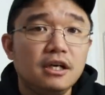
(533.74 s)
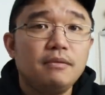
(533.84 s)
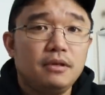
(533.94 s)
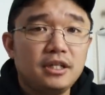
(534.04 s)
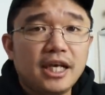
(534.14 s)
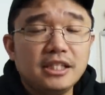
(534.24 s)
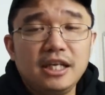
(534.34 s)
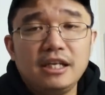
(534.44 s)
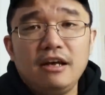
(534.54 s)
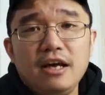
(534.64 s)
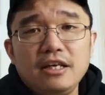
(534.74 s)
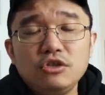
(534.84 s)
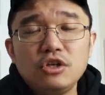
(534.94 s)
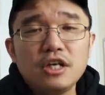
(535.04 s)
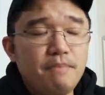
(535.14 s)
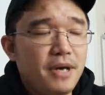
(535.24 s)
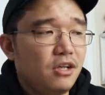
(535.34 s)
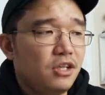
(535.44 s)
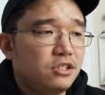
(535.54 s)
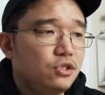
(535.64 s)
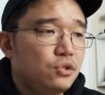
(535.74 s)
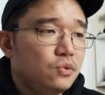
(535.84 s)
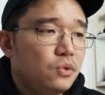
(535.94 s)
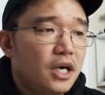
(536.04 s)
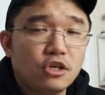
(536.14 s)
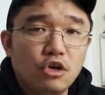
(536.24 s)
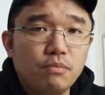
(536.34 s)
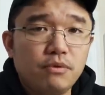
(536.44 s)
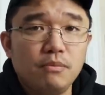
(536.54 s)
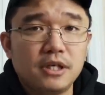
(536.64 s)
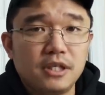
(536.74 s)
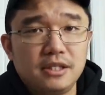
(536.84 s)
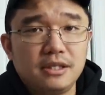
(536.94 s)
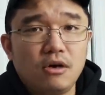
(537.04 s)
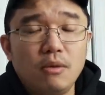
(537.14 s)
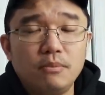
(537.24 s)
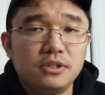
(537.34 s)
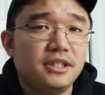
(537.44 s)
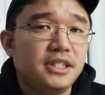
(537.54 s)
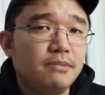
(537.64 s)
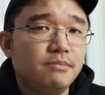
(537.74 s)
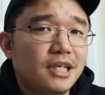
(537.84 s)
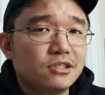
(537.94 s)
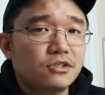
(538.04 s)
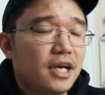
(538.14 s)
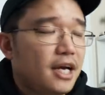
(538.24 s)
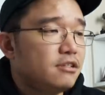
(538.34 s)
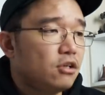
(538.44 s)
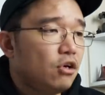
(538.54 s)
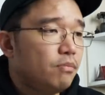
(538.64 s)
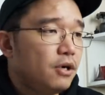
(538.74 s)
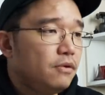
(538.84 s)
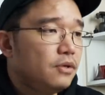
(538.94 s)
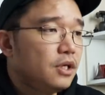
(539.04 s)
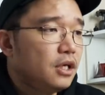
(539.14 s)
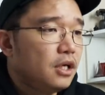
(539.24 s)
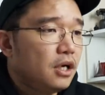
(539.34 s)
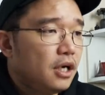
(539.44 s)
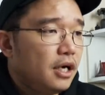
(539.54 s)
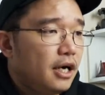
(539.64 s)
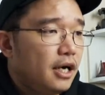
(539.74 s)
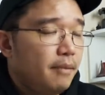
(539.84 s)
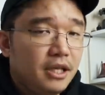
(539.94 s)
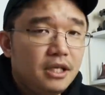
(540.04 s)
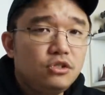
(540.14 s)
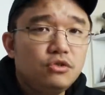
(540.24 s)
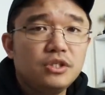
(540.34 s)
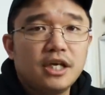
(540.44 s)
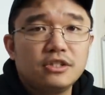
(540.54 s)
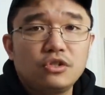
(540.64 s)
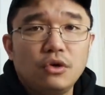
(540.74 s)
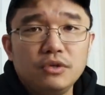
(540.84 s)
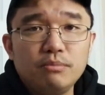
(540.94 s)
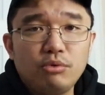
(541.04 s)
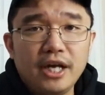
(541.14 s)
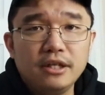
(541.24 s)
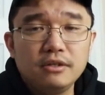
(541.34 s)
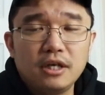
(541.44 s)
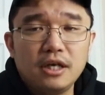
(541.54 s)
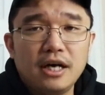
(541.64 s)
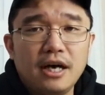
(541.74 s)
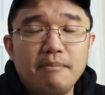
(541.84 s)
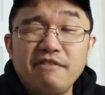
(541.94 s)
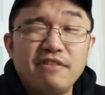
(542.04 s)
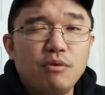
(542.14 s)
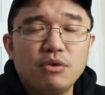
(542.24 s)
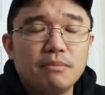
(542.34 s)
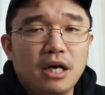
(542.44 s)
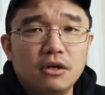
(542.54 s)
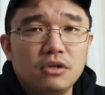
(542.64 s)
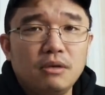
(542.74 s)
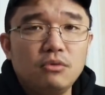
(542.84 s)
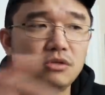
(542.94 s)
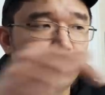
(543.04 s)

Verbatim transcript: Like I said, you could compare this to a GoPro because it's almost the same sensor as a GoPro. It is using a Sony brand. I forgot what the model number is,